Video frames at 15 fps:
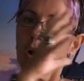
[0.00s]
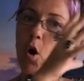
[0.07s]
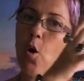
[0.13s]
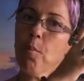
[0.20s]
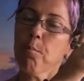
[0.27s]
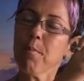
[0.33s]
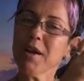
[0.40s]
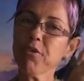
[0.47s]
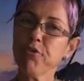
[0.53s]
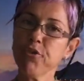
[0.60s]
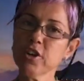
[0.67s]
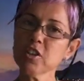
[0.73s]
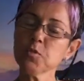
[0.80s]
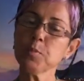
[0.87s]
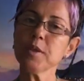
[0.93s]
on my
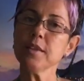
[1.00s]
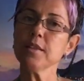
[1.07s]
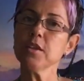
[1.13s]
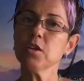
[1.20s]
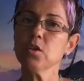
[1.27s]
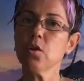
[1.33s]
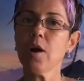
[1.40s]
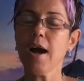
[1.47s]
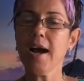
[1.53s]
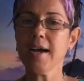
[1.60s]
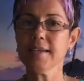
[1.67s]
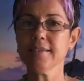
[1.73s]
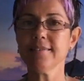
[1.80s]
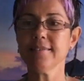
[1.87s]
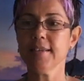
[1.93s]
first video,
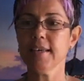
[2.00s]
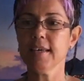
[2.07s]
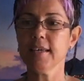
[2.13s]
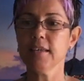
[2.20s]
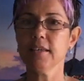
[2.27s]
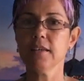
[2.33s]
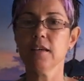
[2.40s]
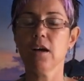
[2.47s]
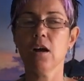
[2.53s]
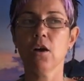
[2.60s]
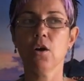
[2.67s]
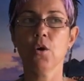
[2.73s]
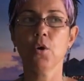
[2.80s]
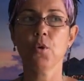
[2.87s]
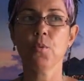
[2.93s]
I say
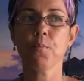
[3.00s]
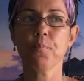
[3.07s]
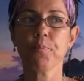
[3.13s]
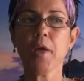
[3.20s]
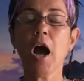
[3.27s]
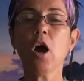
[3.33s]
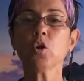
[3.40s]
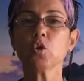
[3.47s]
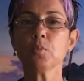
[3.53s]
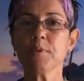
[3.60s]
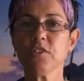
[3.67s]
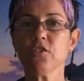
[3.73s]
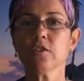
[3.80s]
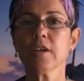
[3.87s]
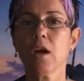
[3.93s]
how to
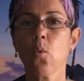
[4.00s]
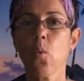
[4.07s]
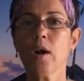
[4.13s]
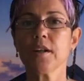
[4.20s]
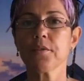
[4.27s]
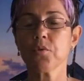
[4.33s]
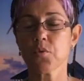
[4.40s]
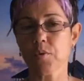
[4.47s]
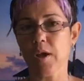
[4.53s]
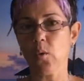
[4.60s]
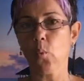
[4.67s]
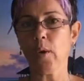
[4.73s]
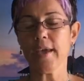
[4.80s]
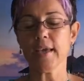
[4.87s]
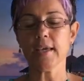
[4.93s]
make Shungite water the
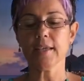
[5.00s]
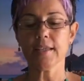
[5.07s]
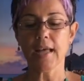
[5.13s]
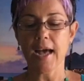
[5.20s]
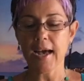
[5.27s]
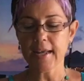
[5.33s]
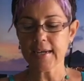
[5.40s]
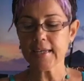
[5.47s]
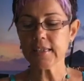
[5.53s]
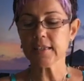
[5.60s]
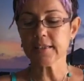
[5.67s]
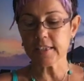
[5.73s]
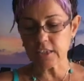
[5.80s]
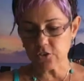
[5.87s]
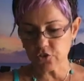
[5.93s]
right way, and I
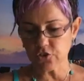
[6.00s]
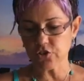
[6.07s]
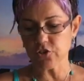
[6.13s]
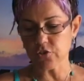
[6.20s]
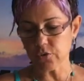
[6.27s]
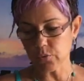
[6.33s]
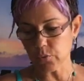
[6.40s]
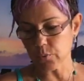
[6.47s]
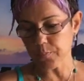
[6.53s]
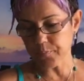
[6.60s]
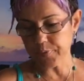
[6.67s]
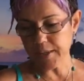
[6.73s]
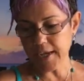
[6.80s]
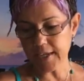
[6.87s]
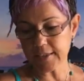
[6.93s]
teach you
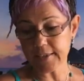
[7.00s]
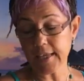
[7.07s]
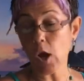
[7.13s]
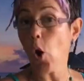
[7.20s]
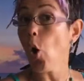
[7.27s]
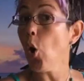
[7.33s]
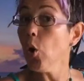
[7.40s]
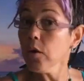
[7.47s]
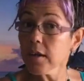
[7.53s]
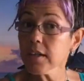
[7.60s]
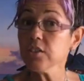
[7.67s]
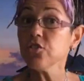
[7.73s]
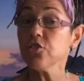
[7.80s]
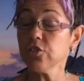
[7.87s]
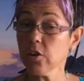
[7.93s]
that the
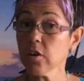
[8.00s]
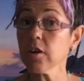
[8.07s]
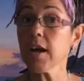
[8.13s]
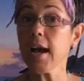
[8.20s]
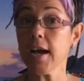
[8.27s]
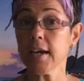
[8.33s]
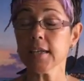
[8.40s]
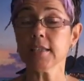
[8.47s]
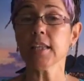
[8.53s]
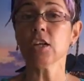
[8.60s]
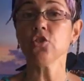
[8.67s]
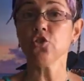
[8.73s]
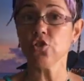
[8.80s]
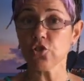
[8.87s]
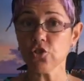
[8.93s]
only Shungite
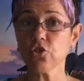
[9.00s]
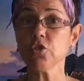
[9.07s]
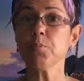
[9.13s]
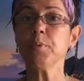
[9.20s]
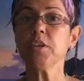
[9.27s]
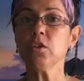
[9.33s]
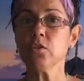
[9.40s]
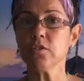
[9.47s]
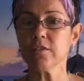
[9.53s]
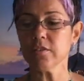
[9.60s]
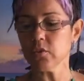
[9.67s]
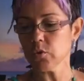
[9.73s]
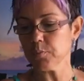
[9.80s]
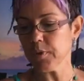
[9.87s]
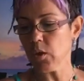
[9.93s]
that you should be
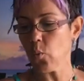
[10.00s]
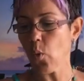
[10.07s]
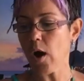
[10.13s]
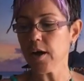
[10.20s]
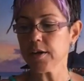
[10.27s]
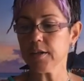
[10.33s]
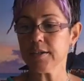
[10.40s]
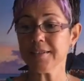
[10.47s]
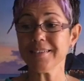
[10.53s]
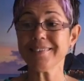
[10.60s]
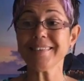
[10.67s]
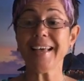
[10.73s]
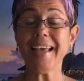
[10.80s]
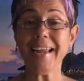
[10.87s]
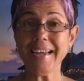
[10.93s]
using to make water is
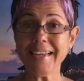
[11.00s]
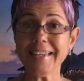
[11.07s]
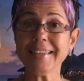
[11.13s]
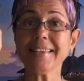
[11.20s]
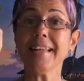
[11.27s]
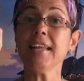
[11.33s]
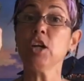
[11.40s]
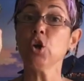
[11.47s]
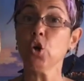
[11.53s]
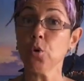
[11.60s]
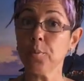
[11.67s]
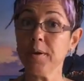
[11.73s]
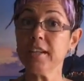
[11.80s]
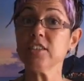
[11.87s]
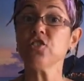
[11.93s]
Elite
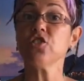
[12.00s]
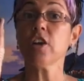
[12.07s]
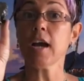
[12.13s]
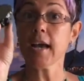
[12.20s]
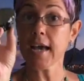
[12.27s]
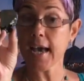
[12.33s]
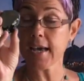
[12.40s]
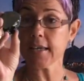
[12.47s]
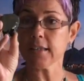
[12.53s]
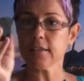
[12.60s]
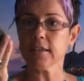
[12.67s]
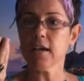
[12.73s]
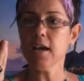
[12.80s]
Noble Shungite.